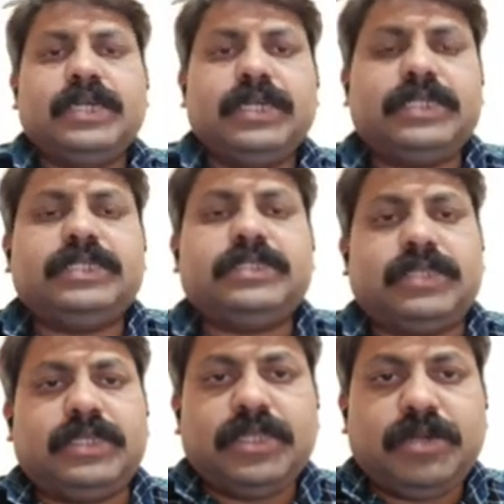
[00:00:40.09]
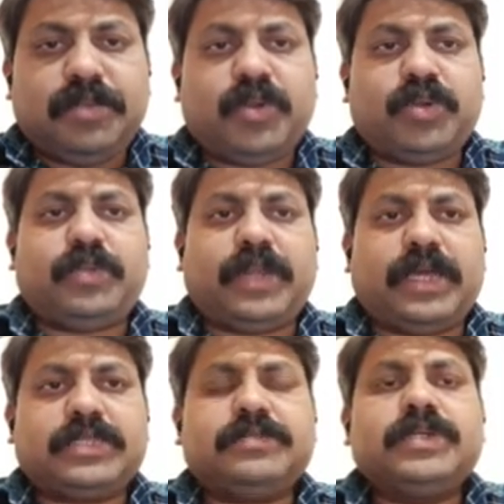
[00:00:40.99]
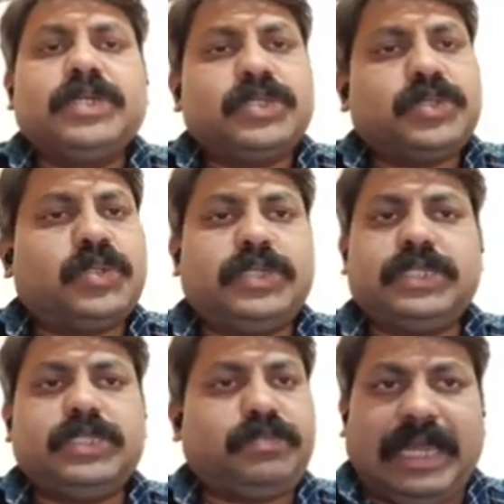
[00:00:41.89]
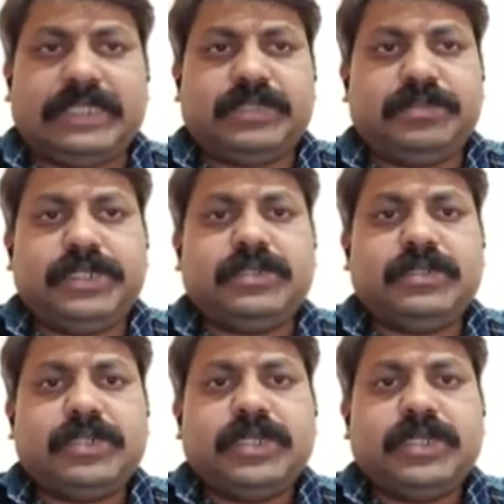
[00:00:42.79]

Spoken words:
it is in the protoplasm, so it is plasmic.